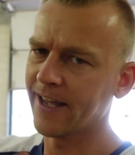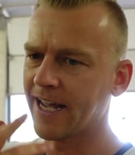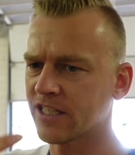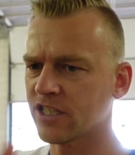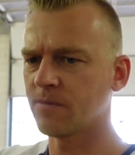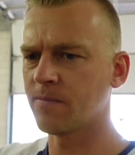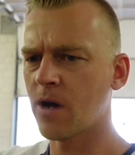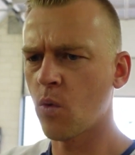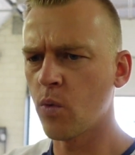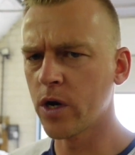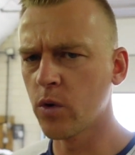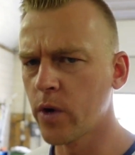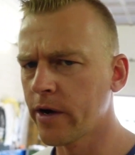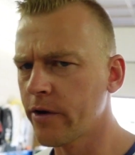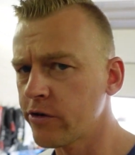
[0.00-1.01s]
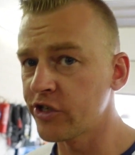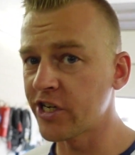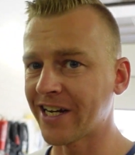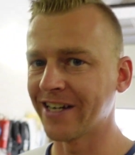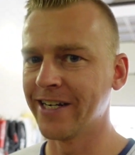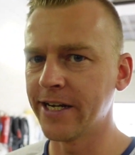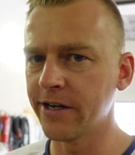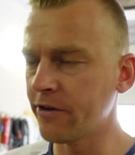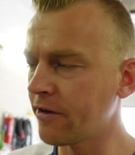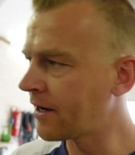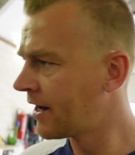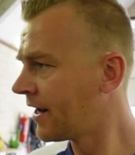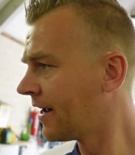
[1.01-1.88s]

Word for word: Had some uh, winner winner chicken dinner.